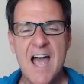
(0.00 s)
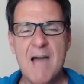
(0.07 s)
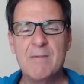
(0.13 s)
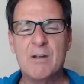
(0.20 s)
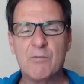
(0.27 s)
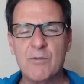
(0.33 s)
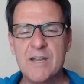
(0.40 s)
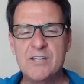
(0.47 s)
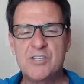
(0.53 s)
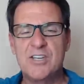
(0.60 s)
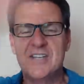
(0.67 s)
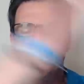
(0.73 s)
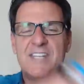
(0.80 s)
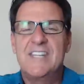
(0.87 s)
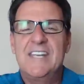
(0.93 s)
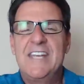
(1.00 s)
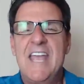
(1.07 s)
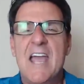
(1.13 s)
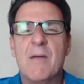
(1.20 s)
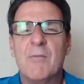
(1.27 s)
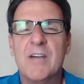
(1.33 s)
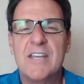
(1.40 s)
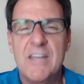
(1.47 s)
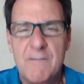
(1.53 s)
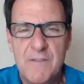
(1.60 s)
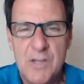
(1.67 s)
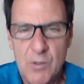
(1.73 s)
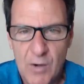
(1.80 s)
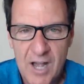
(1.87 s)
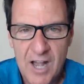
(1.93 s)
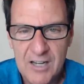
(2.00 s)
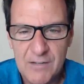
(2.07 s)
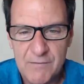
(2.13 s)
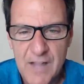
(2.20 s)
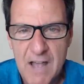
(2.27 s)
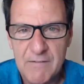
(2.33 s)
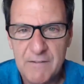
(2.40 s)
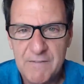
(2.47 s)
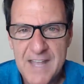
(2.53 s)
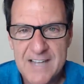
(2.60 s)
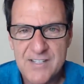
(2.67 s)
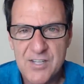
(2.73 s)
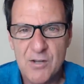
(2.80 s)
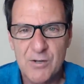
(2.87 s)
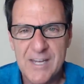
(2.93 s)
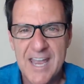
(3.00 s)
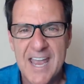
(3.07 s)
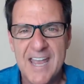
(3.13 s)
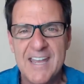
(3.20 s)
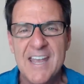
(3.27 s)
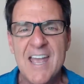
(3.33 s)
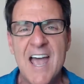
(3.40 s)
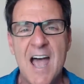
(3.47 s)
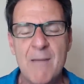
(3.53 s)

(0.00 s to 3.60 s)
I'm going to reach into the camera and give you a hug of love if that's okay.